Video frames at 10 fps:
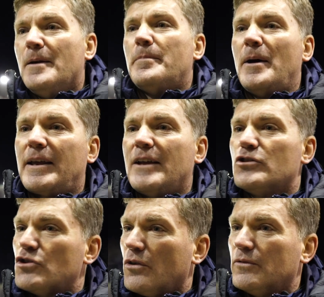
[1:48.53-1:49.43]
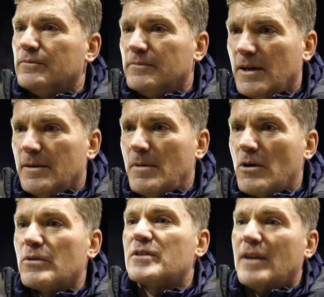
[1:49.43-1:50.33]
But again, John,
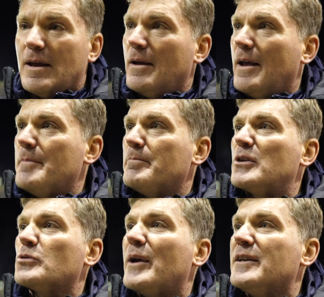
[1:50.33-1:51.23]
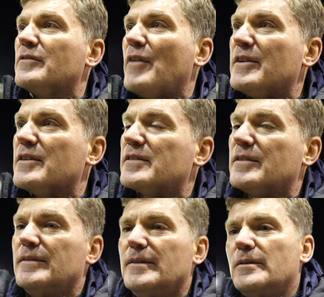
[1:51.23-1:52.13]
Marcus, in between defenders,
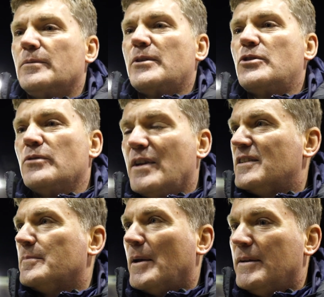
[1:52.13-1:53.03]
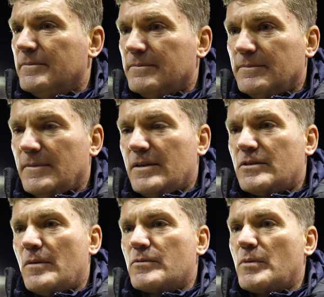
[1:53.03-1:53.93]
which you need to be in
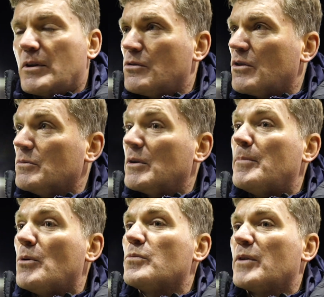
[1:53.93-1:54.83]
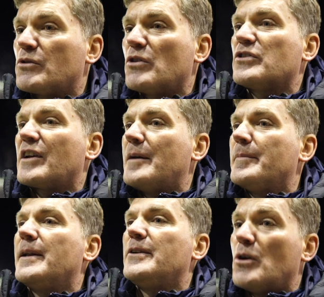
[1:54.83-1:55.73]
terms of when the crosses are
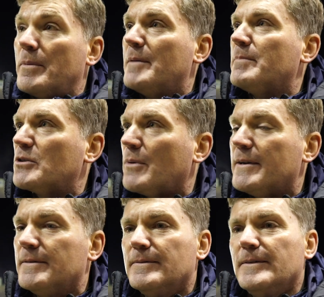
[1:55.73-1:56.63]
coming in, you've got to be in between.